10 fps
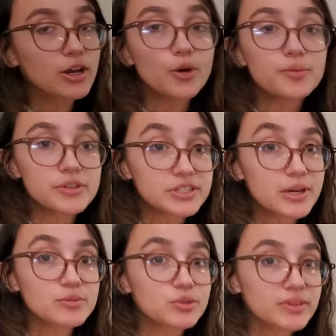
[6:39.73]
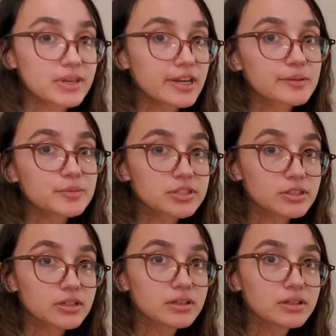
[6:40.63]
hope this comes with the
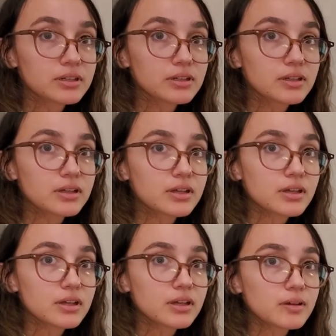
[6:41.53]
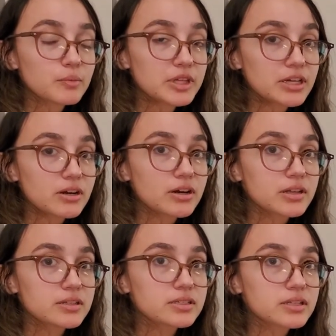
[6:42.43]
hamster.
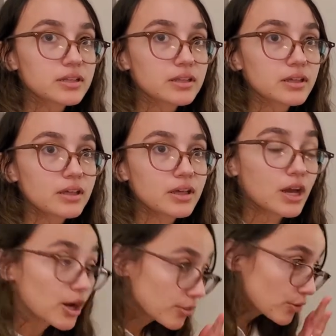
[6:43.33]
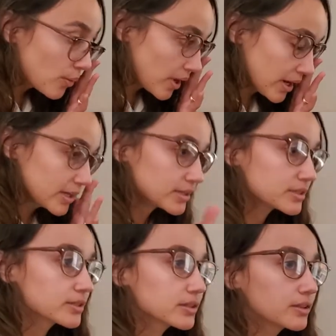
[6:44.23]
Because
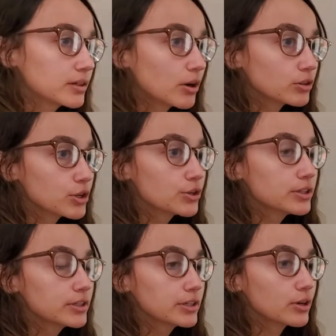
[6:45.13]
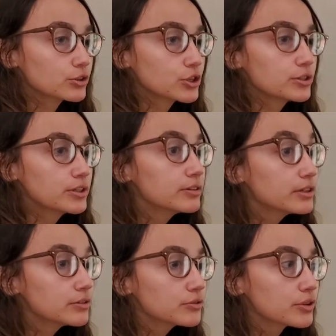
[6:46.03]
otherwise the
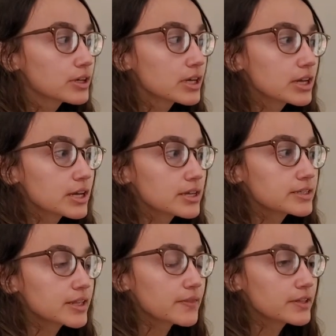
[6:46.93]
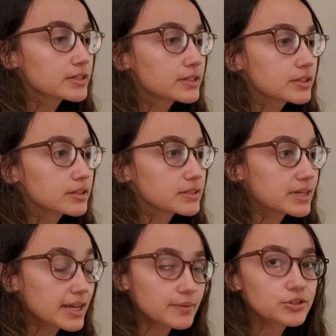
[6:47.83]
alternative is that this
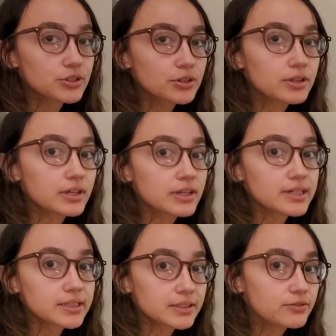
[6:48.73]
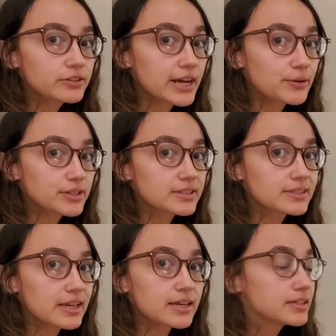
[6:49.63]
hamster lived out its
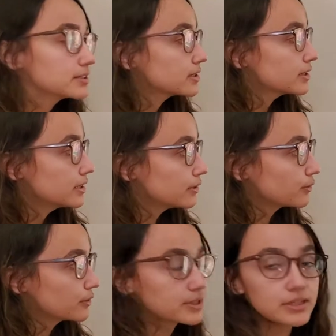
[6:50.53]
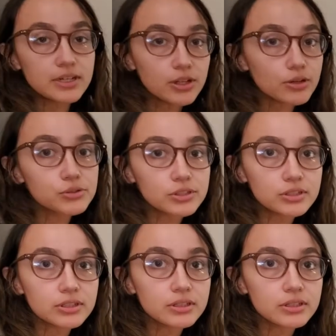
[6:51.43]
days in this enclosure.